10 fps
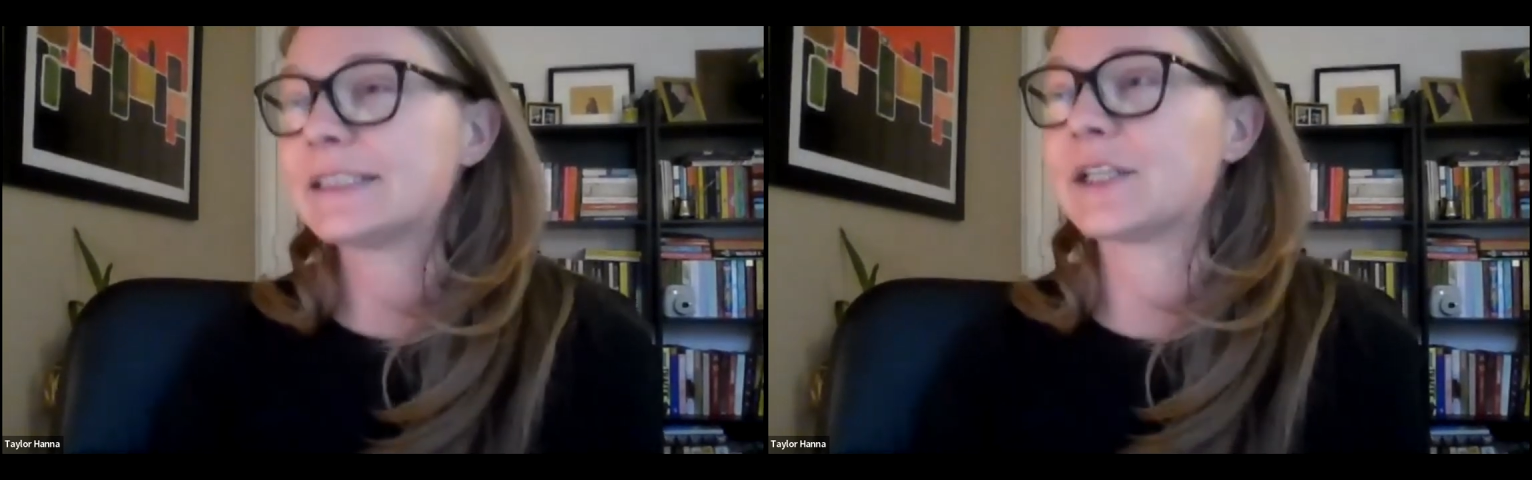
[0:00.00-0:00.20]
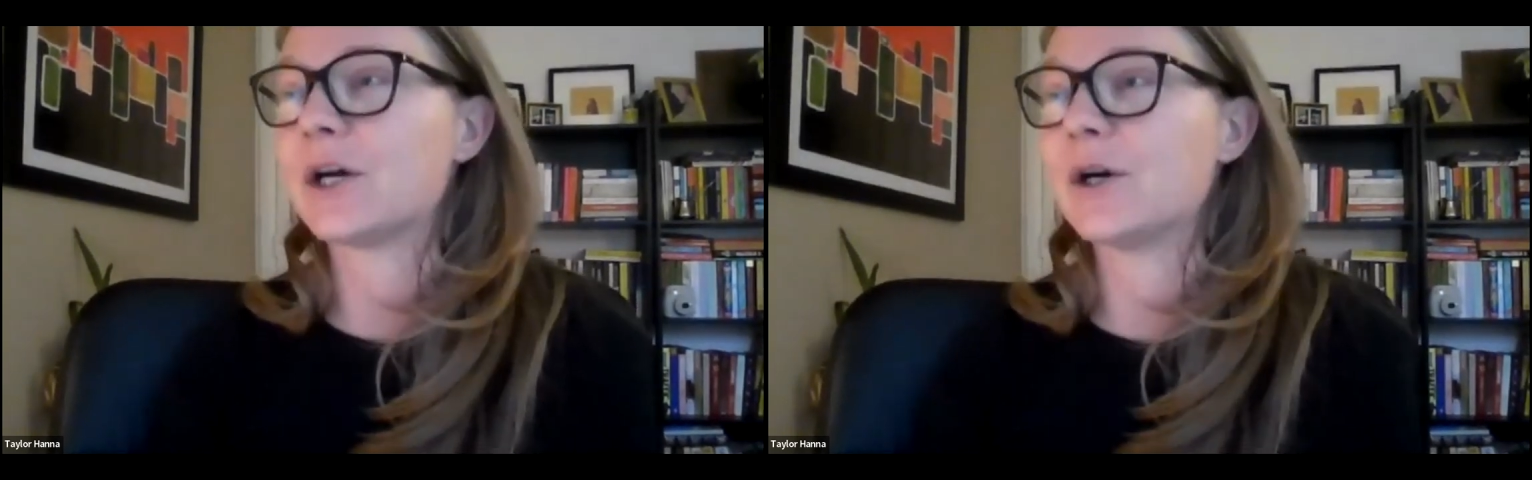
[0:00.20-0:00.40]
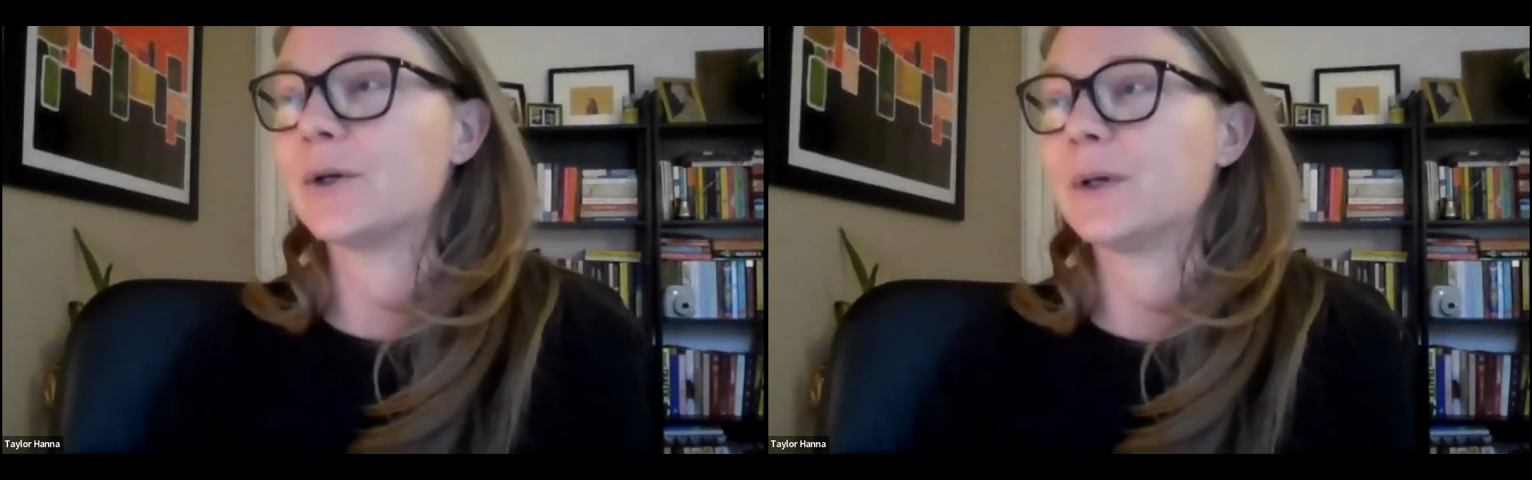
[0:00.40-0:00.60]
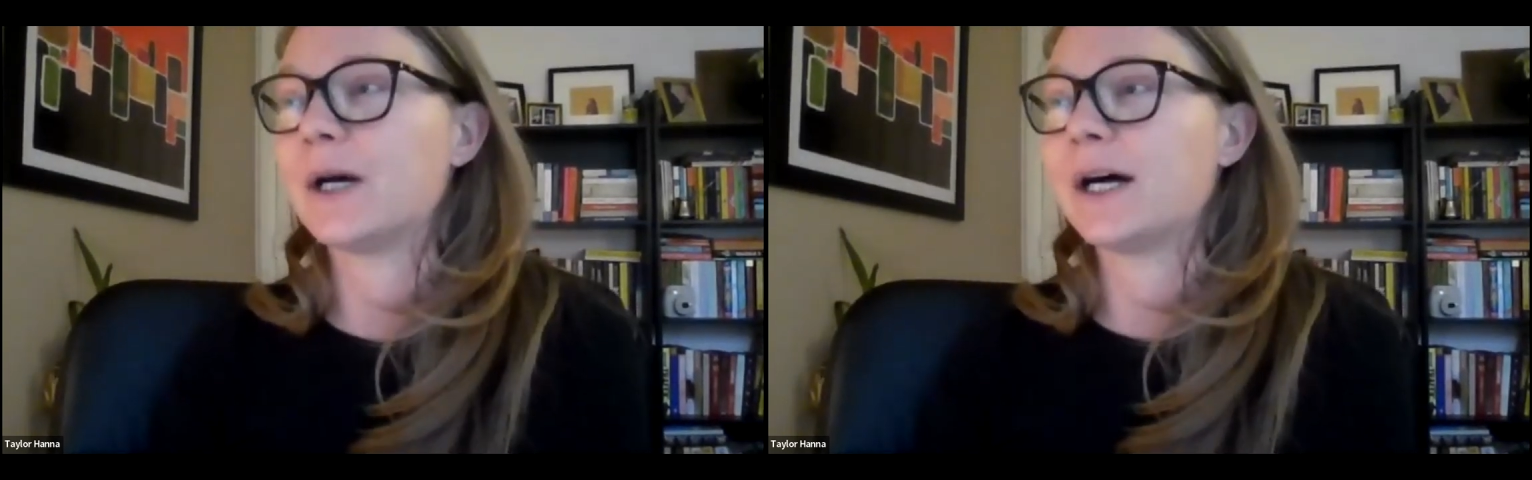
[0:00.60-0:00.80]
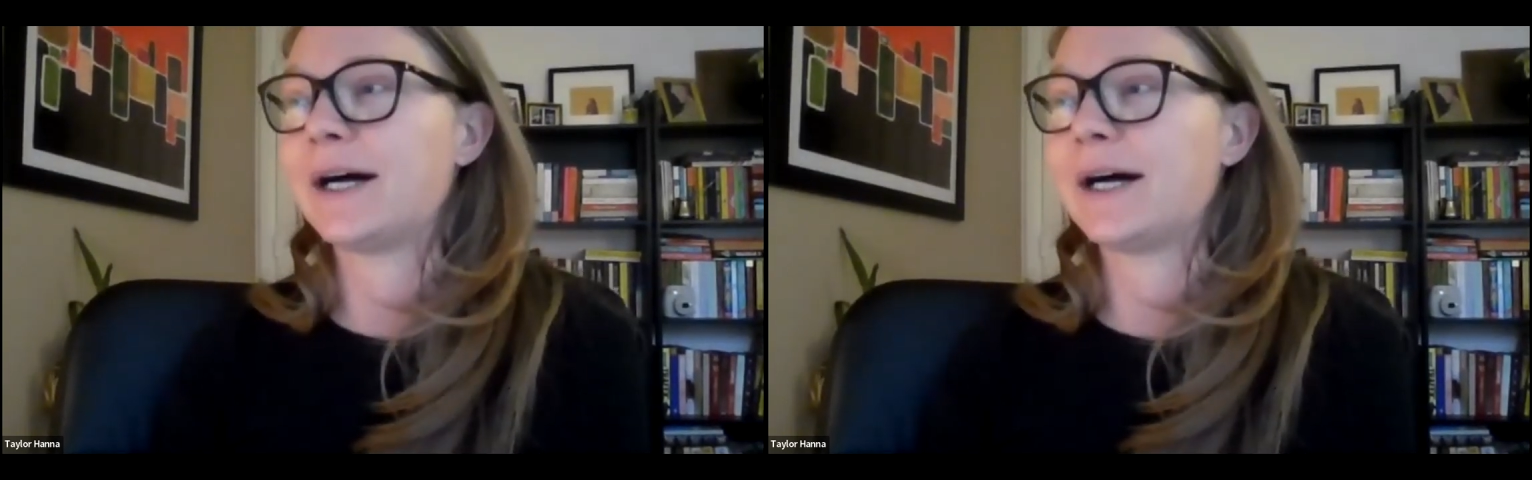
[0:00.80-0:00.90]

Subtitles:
So,